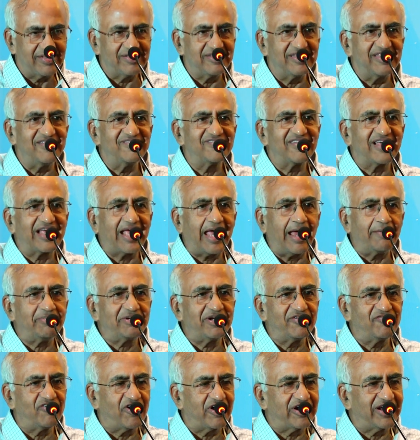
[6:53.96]
These are
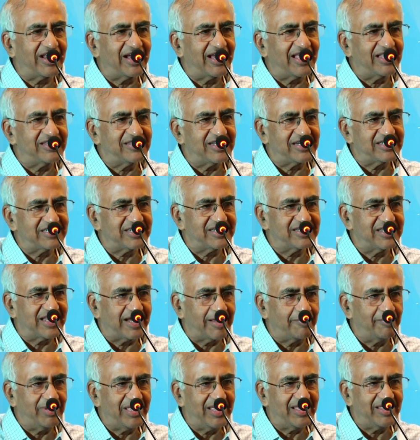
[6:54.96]
captive organizations that
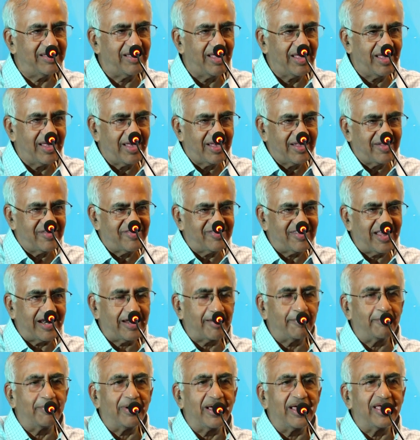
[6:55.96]
are being set
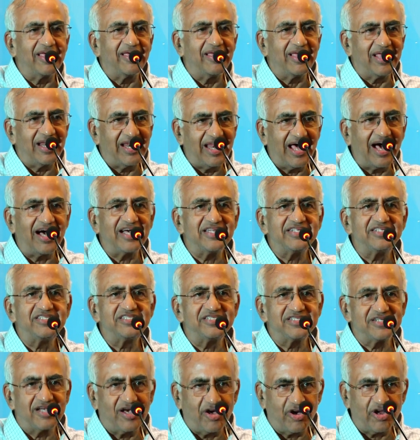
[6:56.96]
up by large
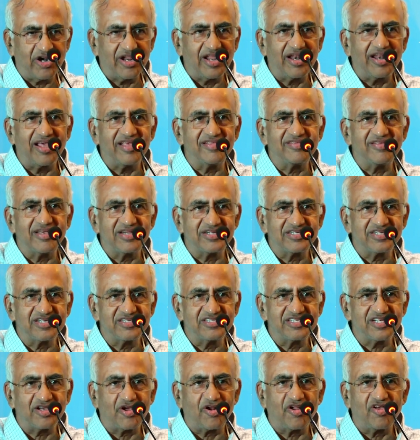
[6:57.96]

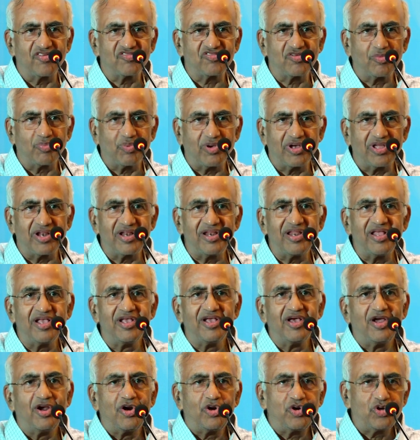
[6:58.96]
organizations across the world
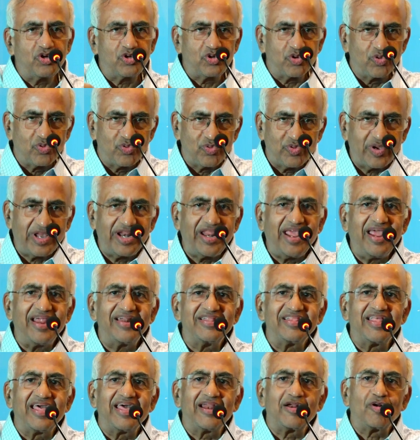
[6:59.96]
to
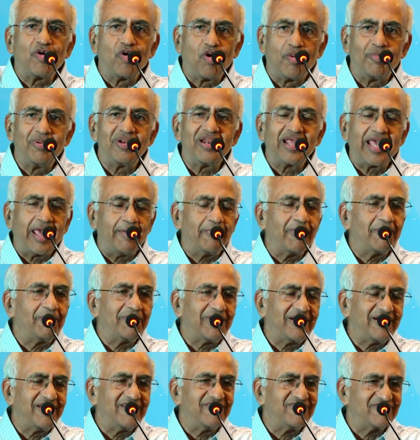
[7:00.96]
create their global
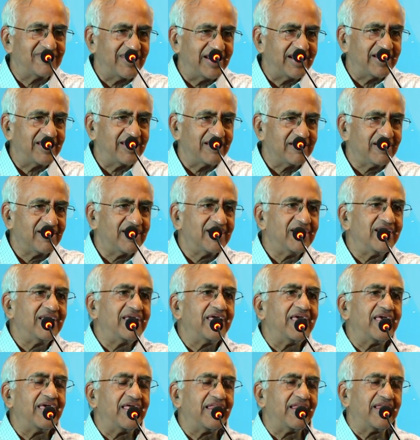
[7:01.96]
capability center
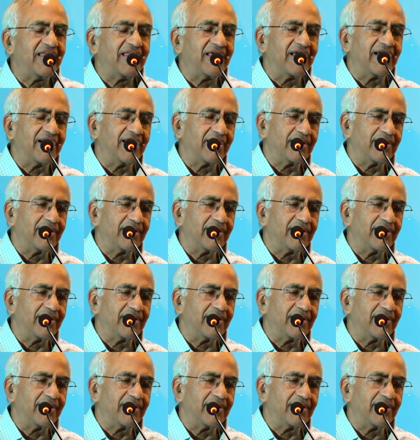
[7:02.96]
in